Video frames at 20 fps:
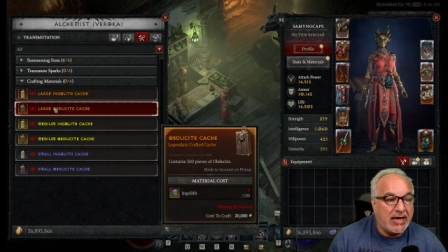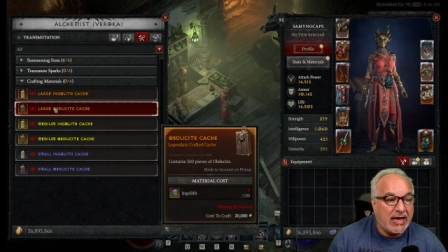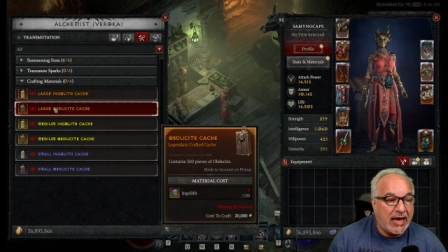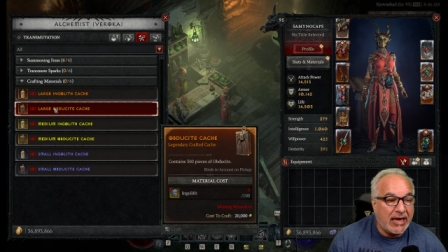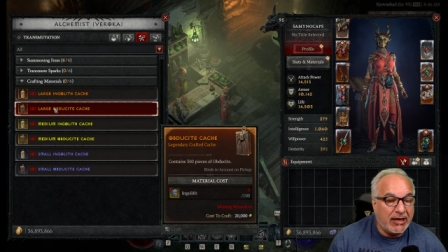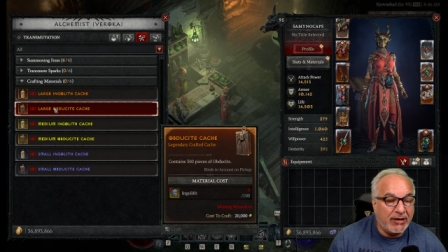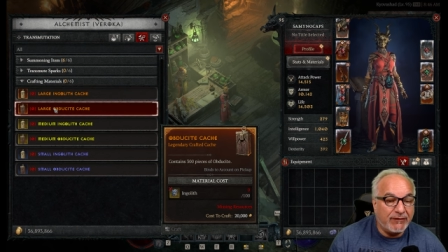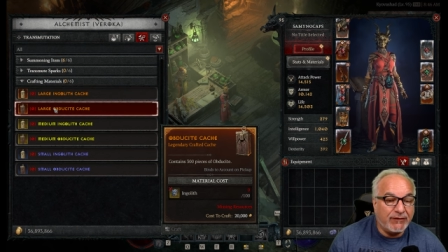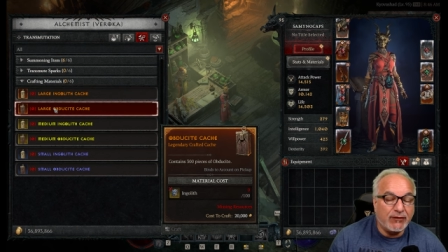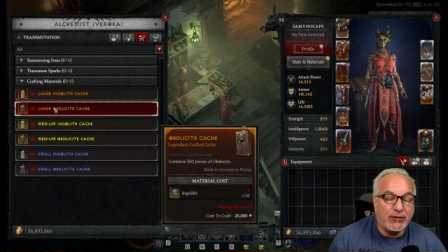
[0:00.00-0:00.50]

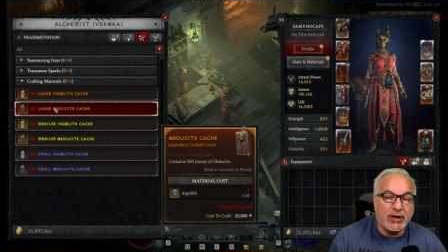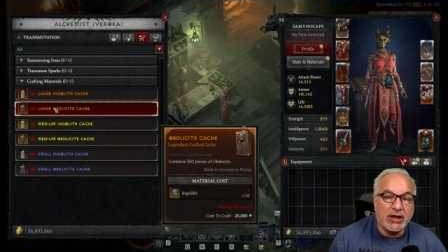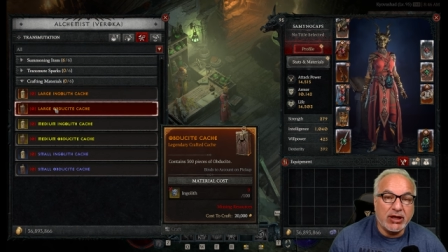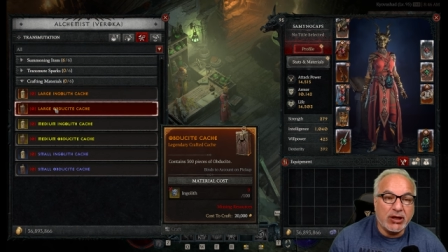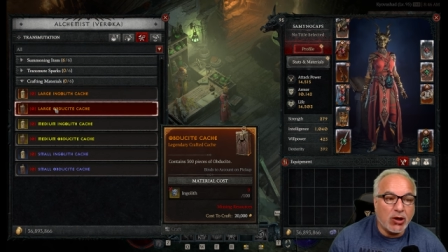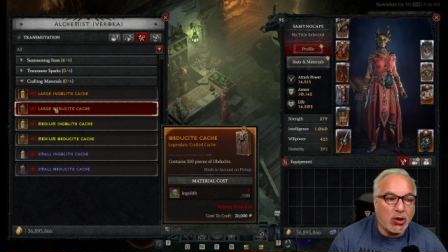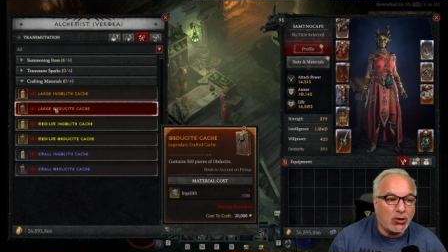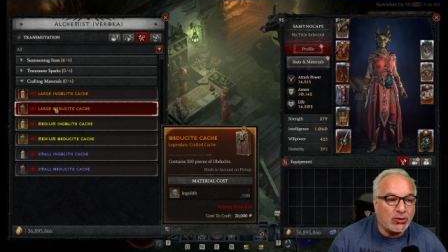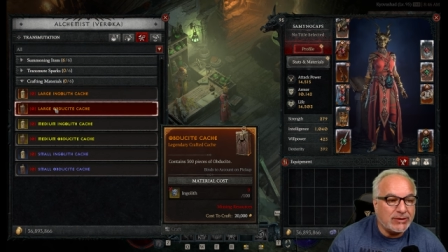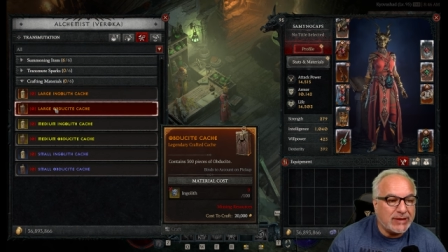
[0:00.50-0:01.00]
And if we
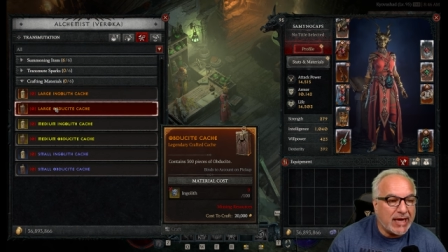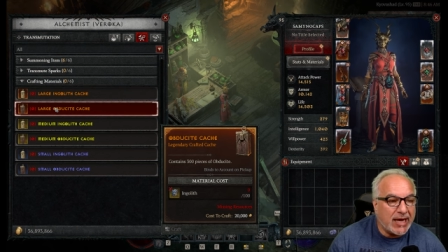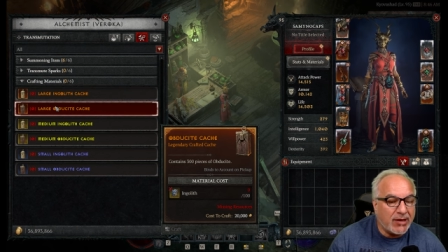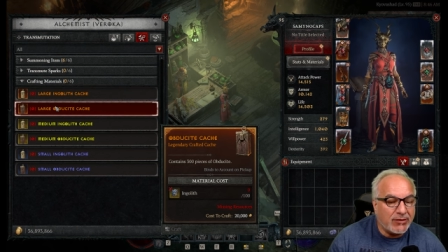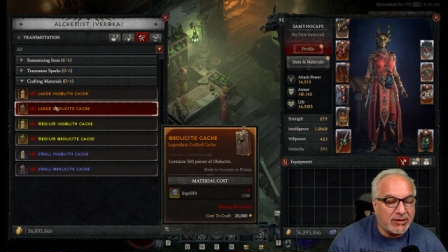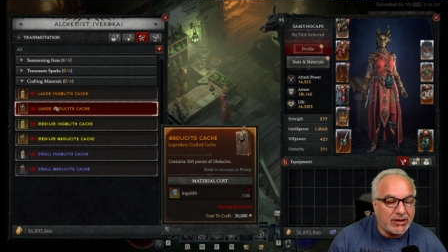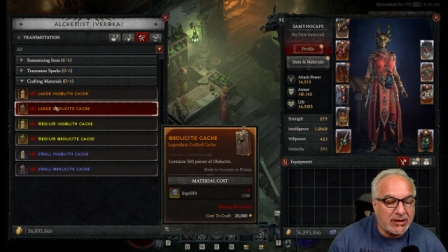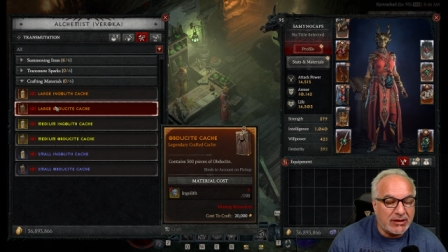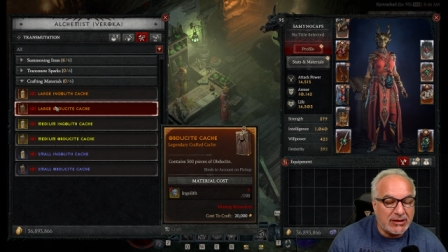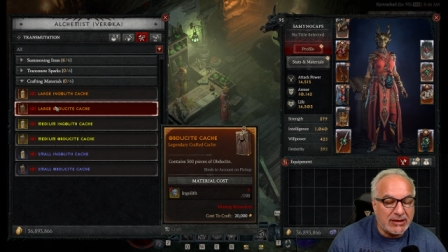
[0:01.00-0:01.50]
go
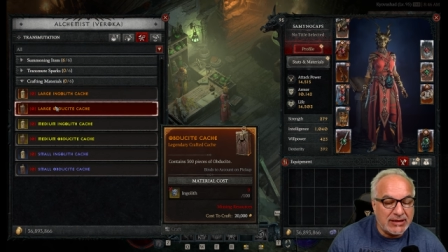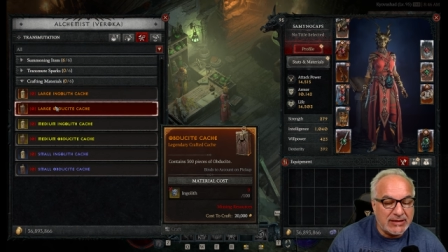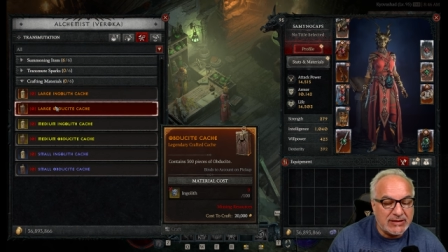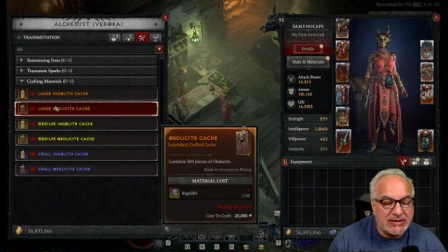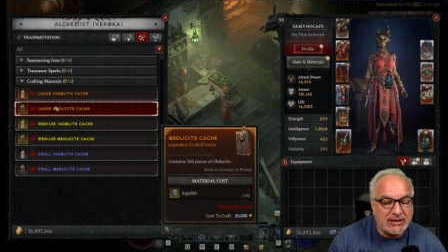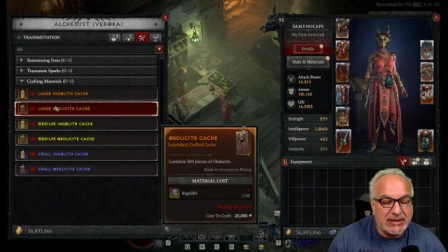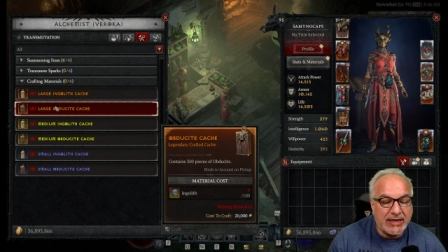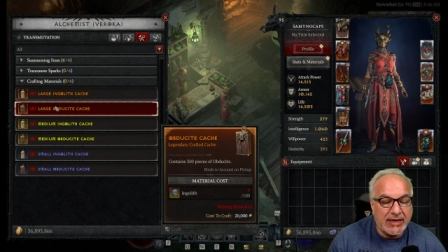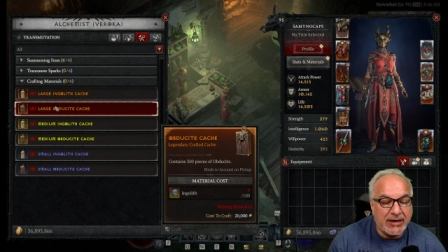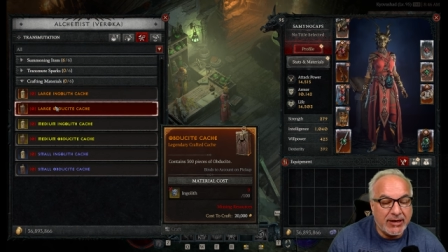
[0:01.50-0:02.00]
down the
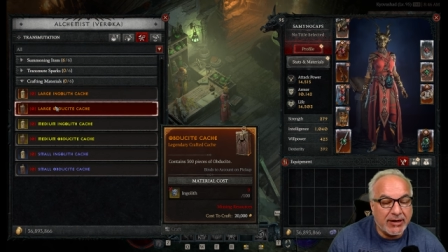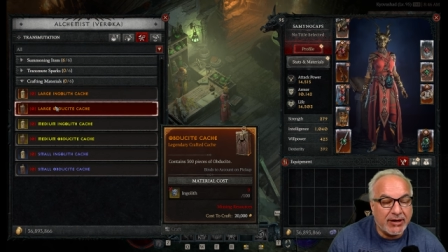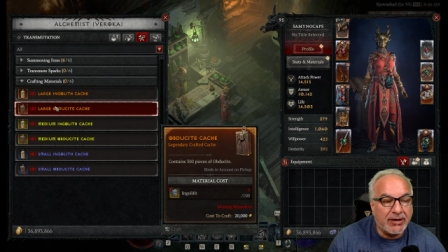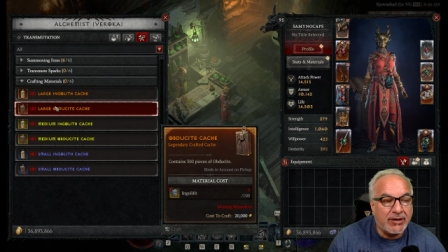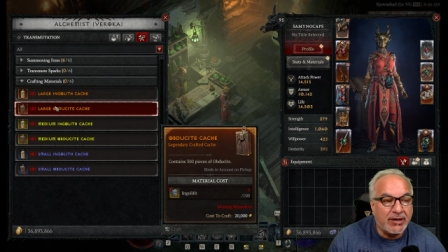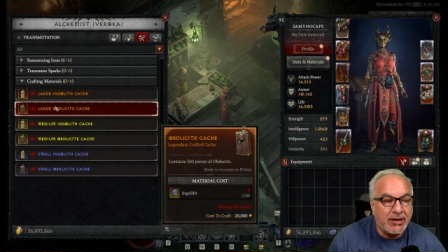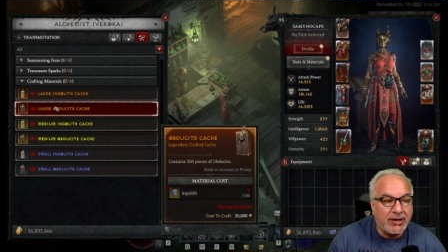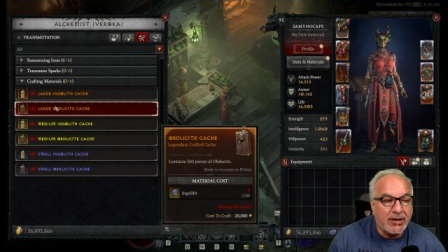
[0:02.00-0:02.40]
list here,